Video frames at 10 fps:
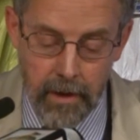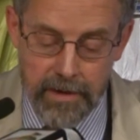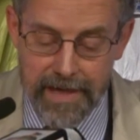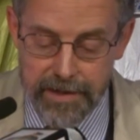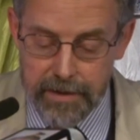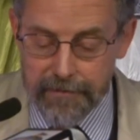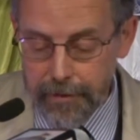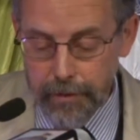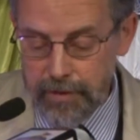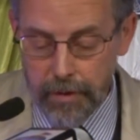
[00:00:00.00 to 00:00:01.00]
attested
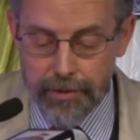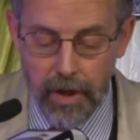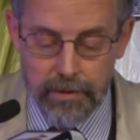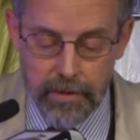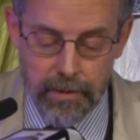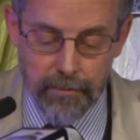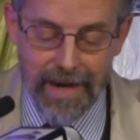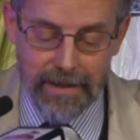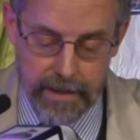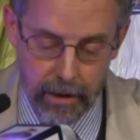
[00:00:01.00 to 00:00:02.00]
views on doctrines and
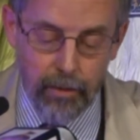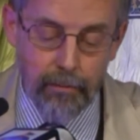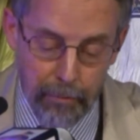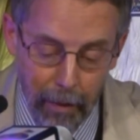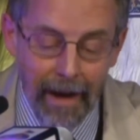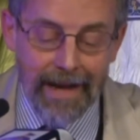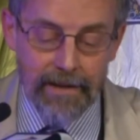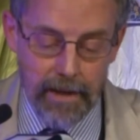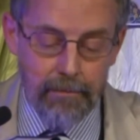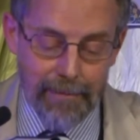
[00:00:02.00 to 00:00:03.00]
practice held by
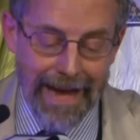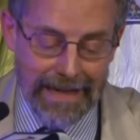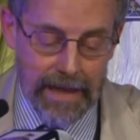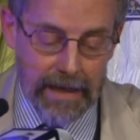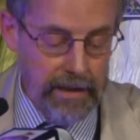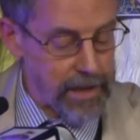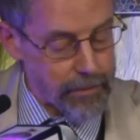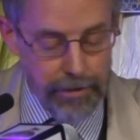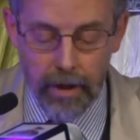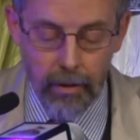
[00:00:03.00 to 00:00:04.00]
the Baghdad
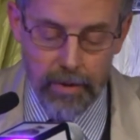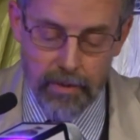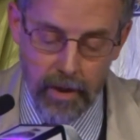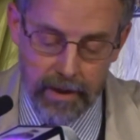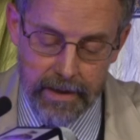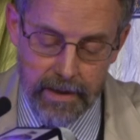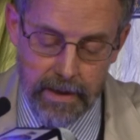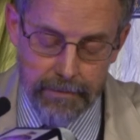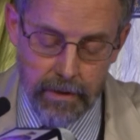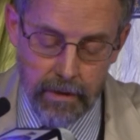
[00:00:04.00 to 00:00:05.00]
elites were not always widely
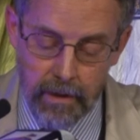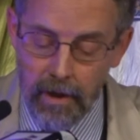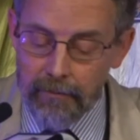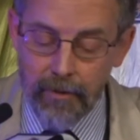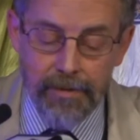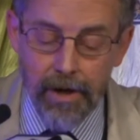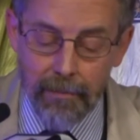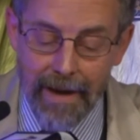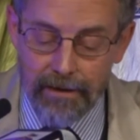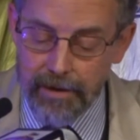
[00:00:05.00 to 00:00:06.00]
accepted. From
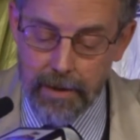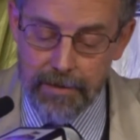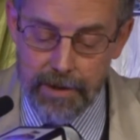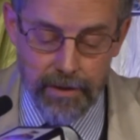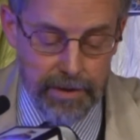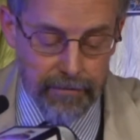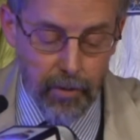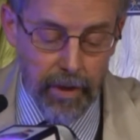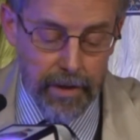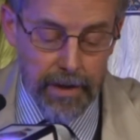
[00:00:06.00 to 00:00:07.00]
Diyarbakir came a series
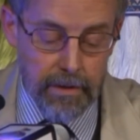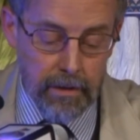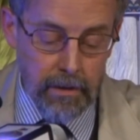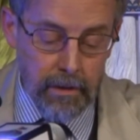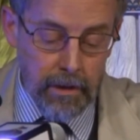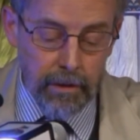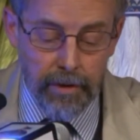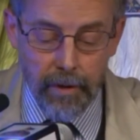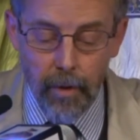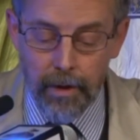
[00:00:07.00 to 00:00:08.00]
of queries,
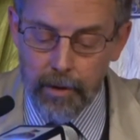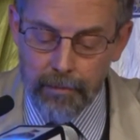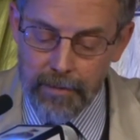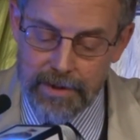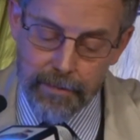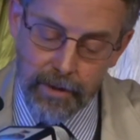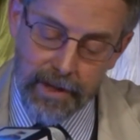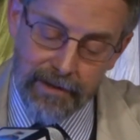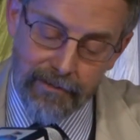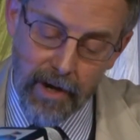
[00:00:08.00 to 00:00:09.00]
including one on the
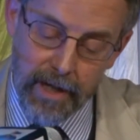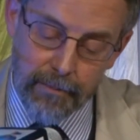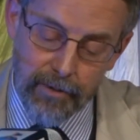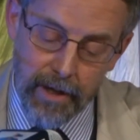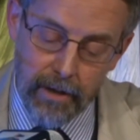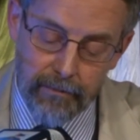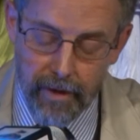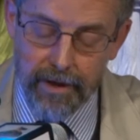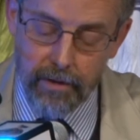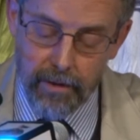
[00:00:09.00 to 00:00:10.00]
permissibility of Friday prayer,
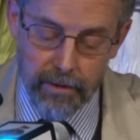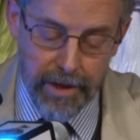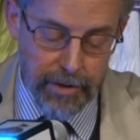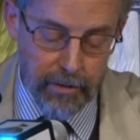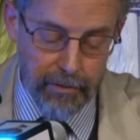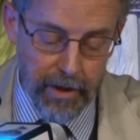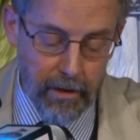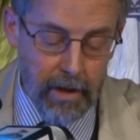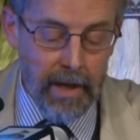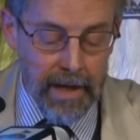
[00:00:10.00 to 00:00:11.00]
Friday congregational
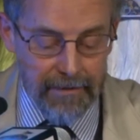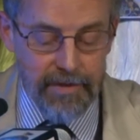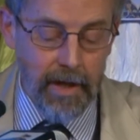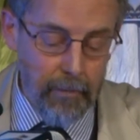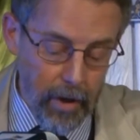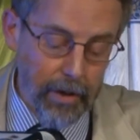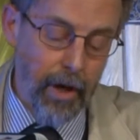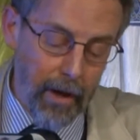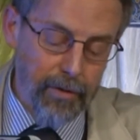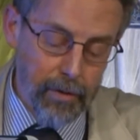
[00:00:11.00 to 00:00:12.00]
prayer, if
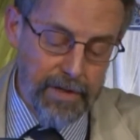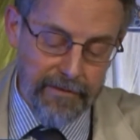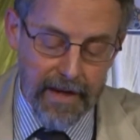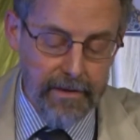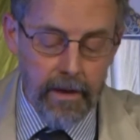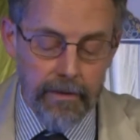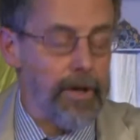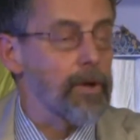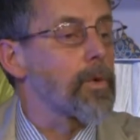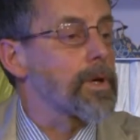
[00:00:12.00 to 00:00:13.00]
someone of whose faith
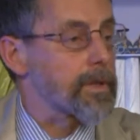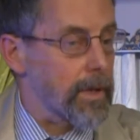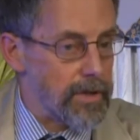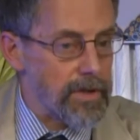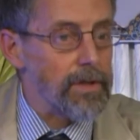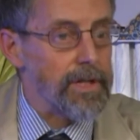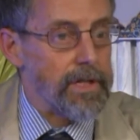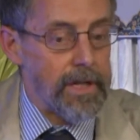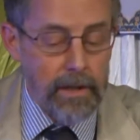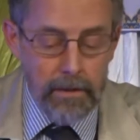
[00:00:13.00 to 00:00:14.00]
there was
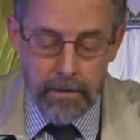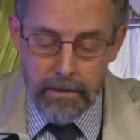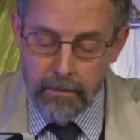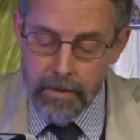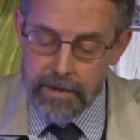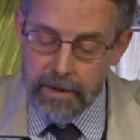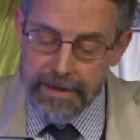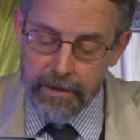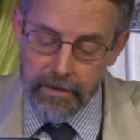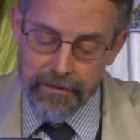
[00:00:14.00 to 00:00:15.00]
uncertainty was the
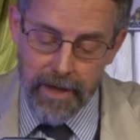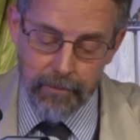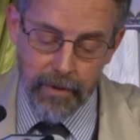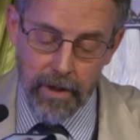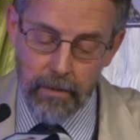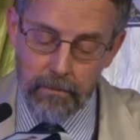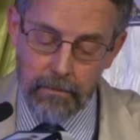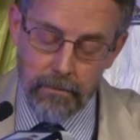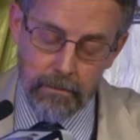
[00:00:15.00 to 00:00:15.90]
leader of that prayer.